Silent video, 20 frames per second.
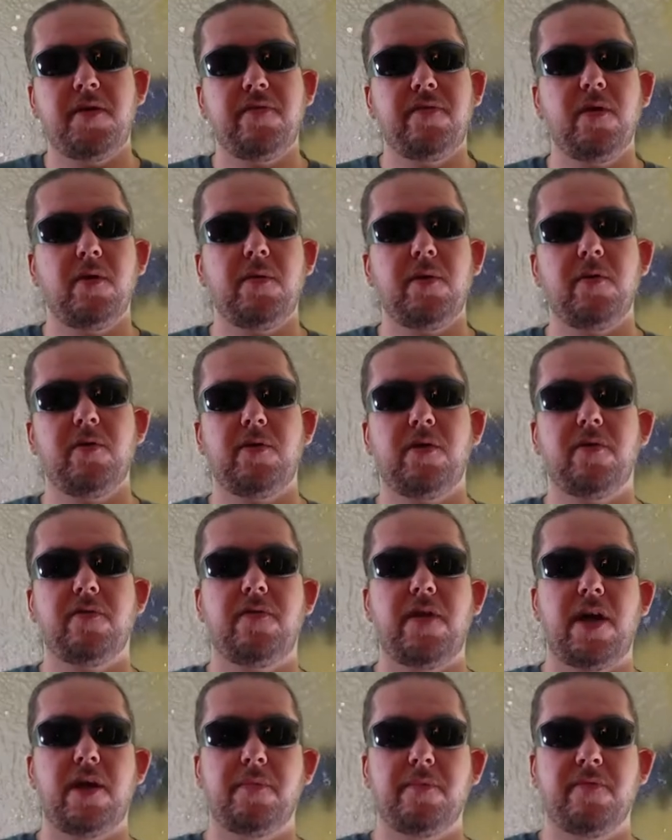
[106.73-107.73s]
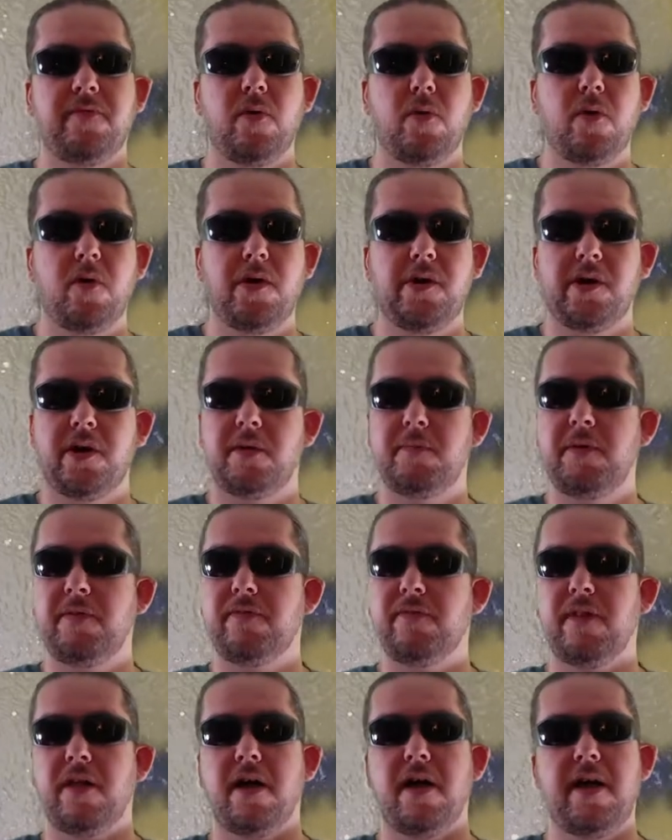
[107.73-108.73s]
filming with your Phantom 4 and you're gonna be
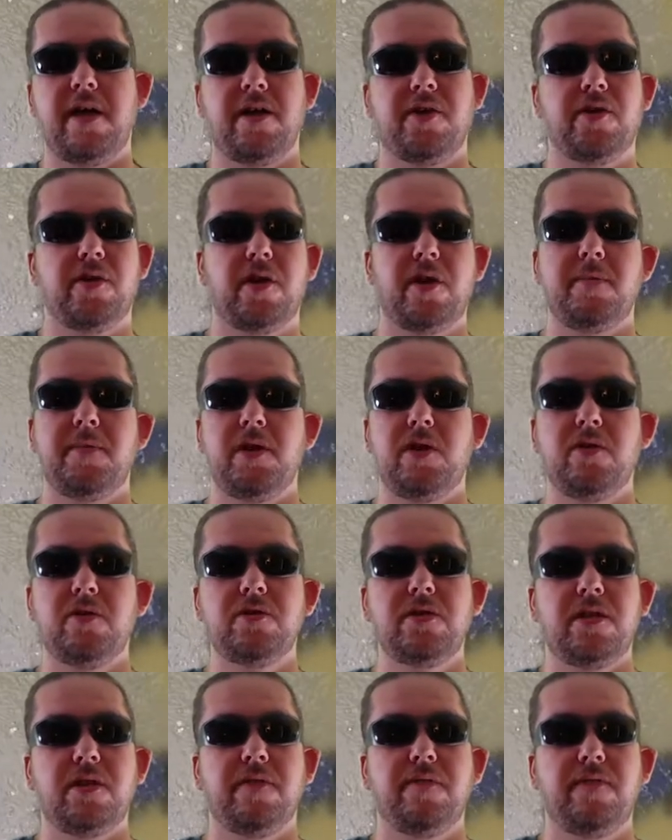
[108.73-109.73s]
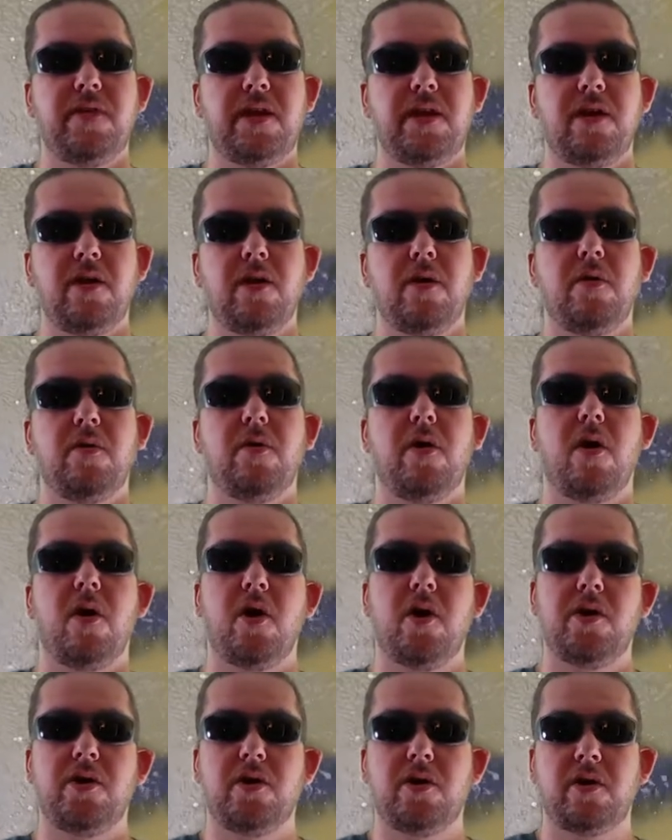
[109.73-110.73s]
flying and you're gonna be using the video
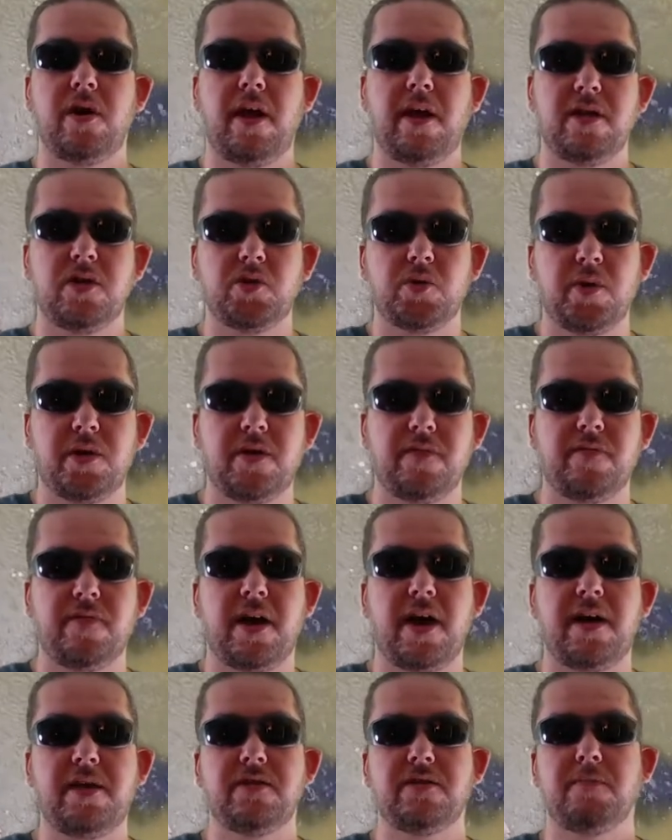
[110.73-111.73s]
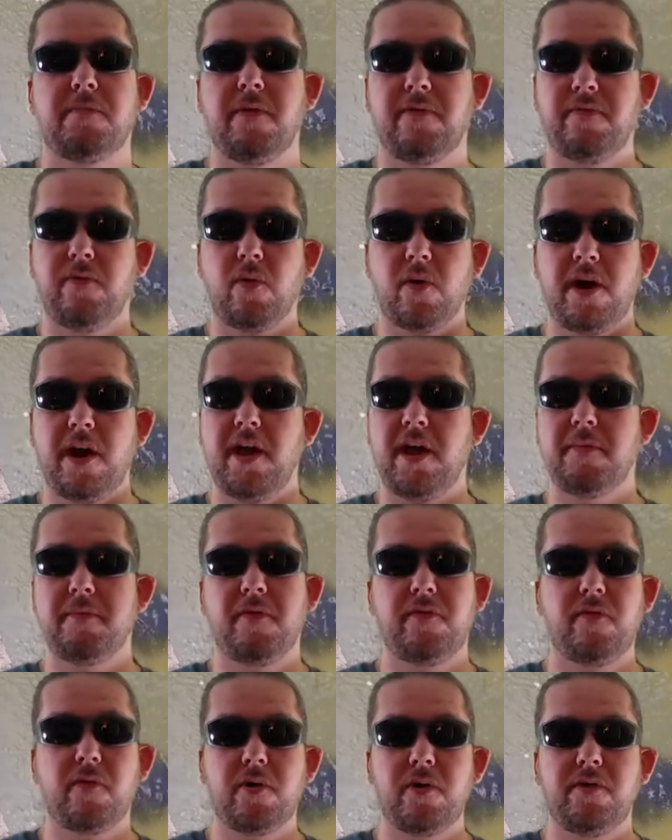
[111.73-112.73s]
on your Android device beforehand
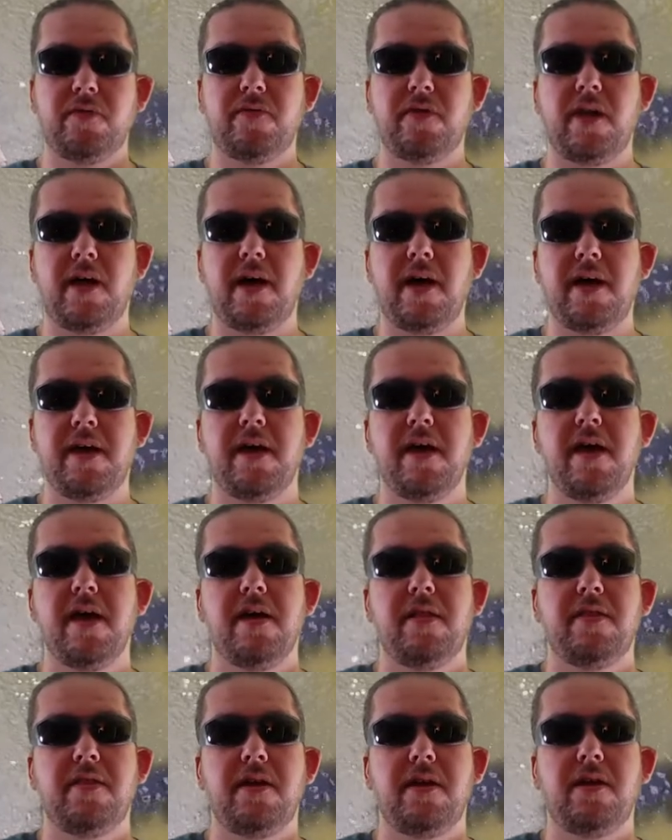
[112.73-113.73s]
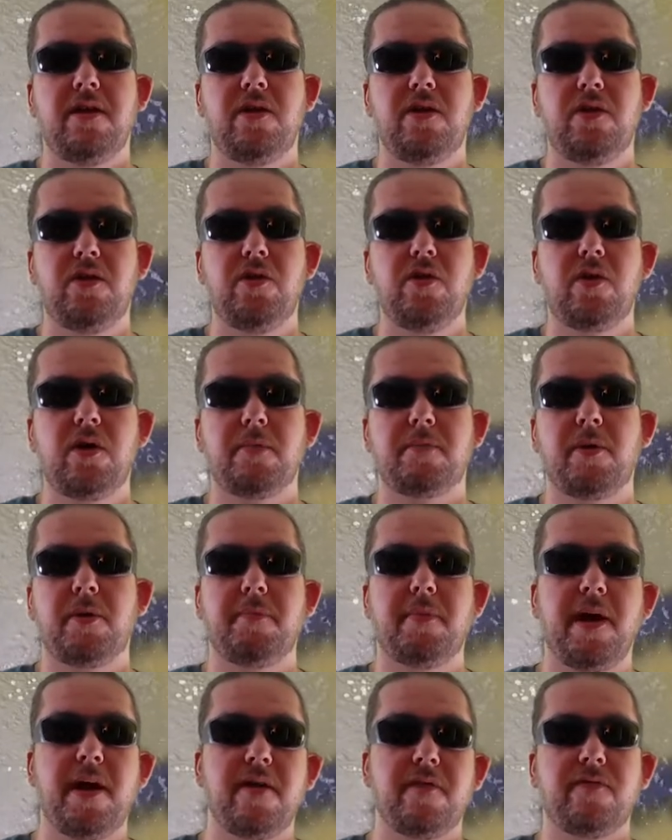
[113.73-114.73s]
before you fly, then you can
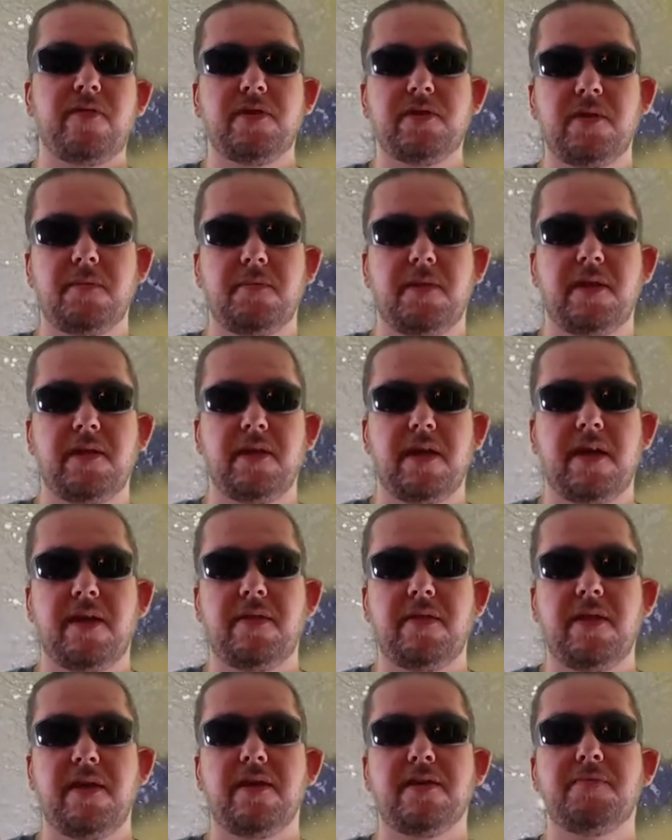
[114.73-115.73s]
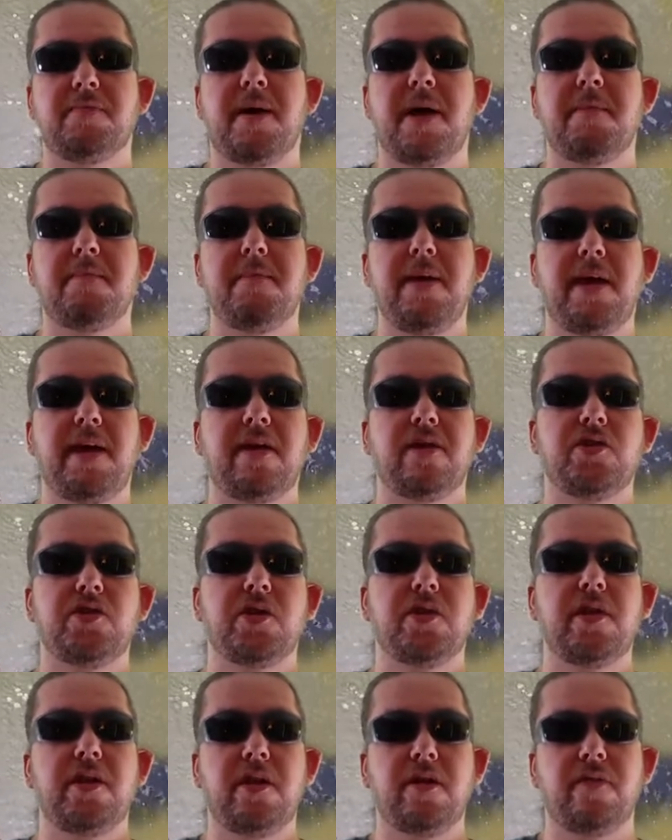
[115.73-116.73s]
prepare for something like this by making
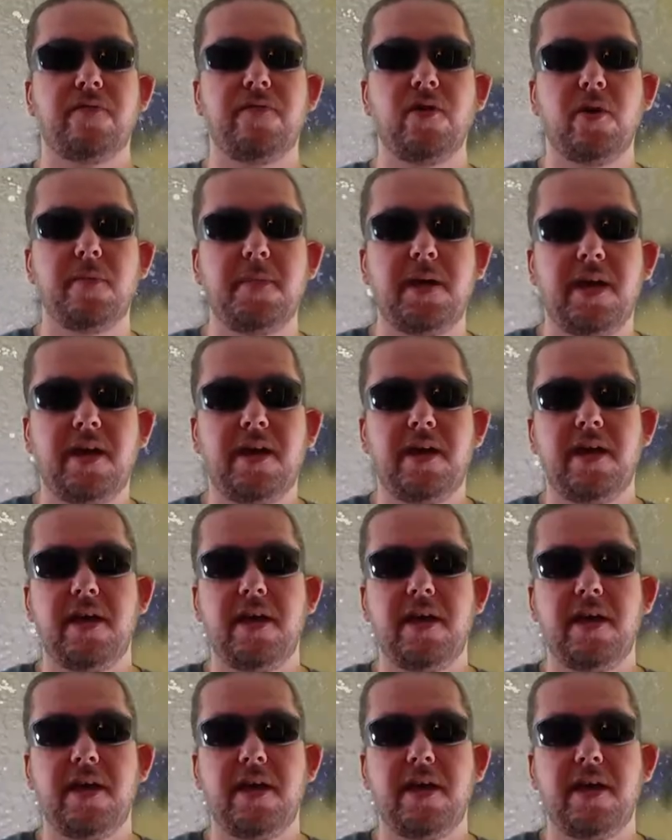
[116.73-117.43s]
sure that you're filming in